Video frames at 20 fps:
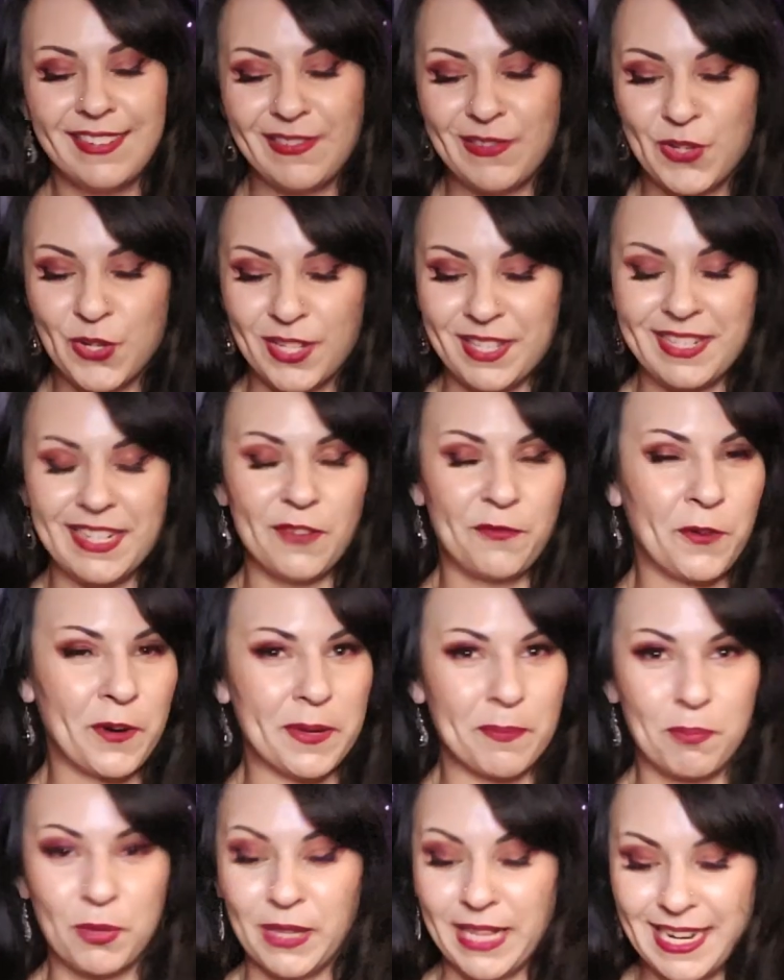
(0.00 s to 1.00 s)
just
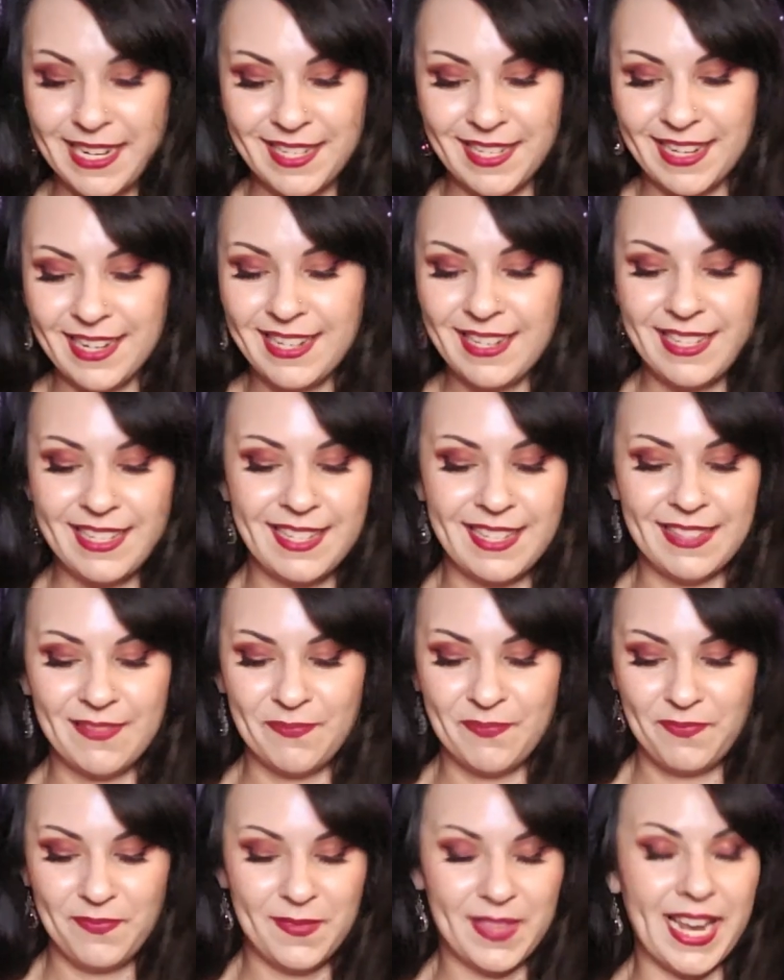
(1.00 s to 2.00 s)
different places
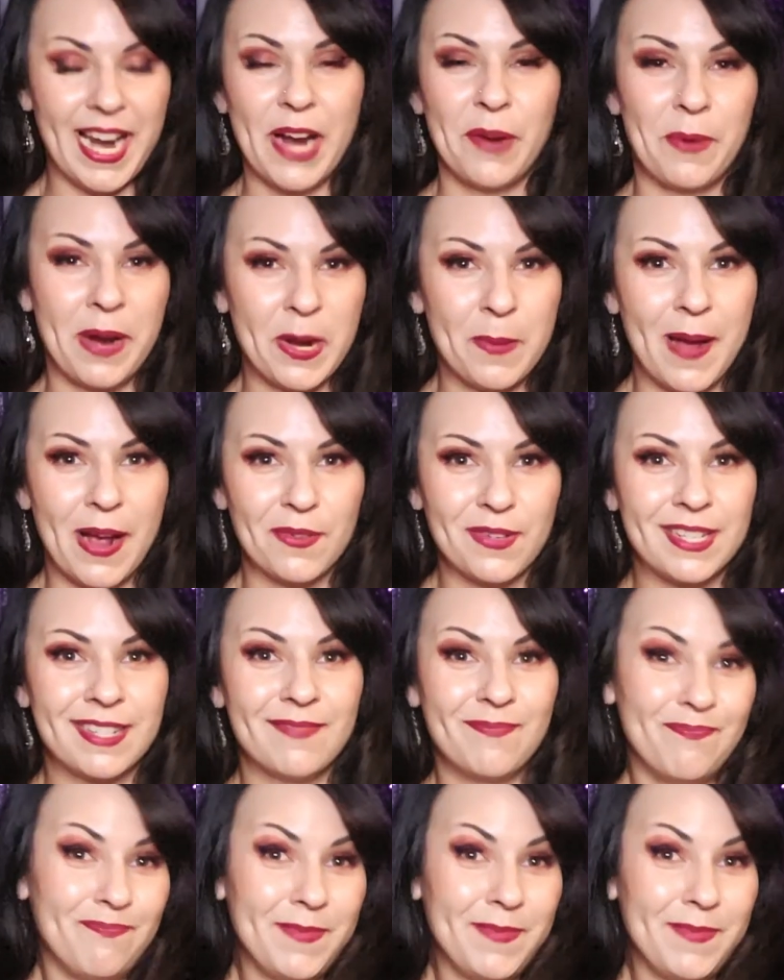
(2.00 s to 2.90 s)
that I read about,